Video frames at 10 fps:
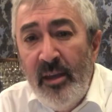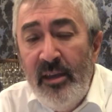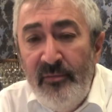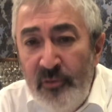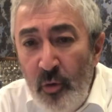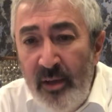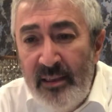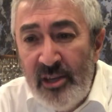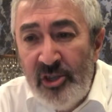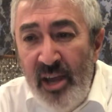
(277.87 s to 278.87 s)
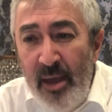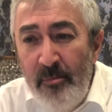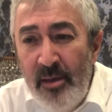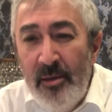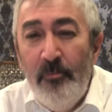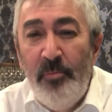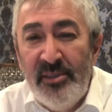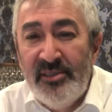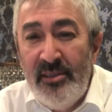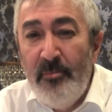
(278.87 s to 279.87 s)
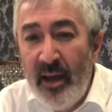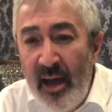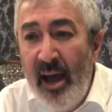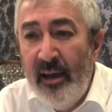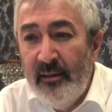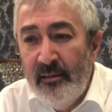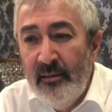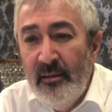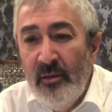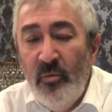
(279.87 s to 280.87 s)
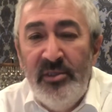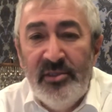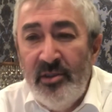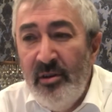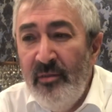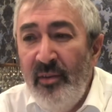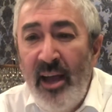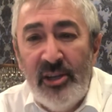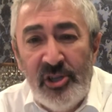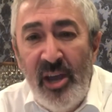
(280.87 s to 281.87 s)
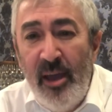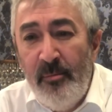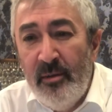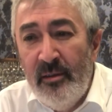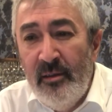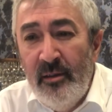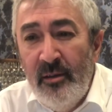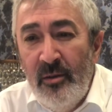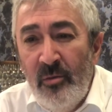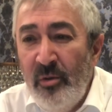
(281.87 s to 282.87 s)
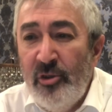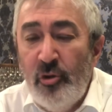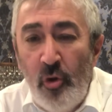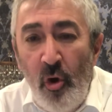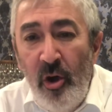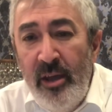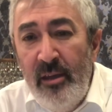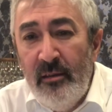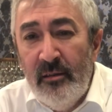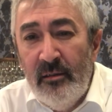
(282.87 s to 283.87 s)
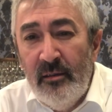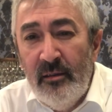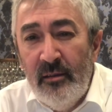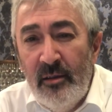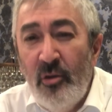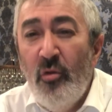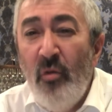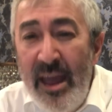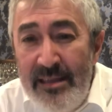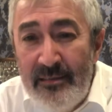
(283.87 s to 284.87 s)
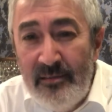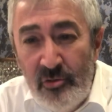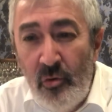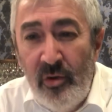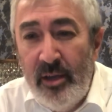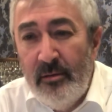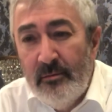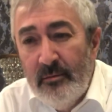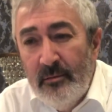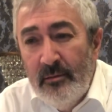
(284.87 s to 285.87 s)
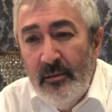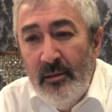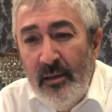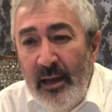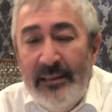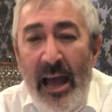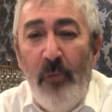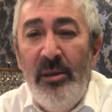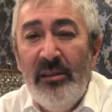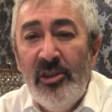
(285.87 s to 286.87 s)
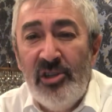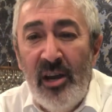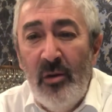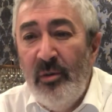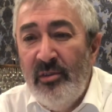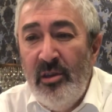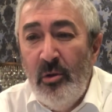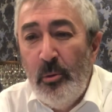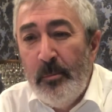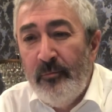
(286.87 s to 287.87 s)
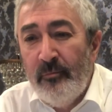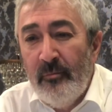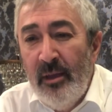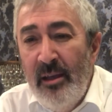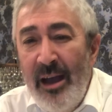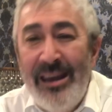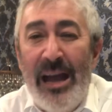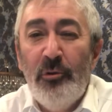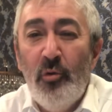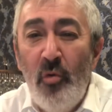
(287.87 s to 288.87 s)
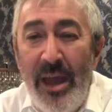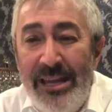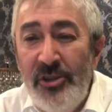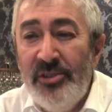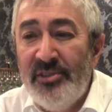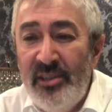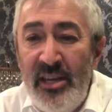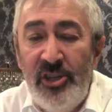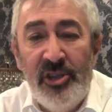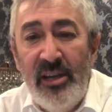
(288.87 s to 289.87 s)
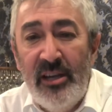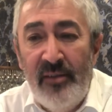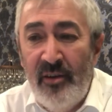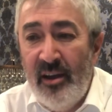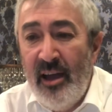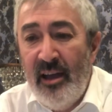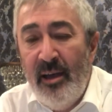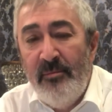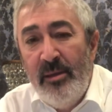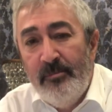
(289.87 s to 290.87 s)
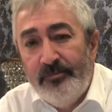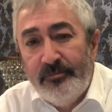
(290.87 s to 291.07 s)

Ivdu et Hashem b'simcha. We serve Hashem with joy, great joy. Allow me to share with you an outrageous teaching of our Chachamim.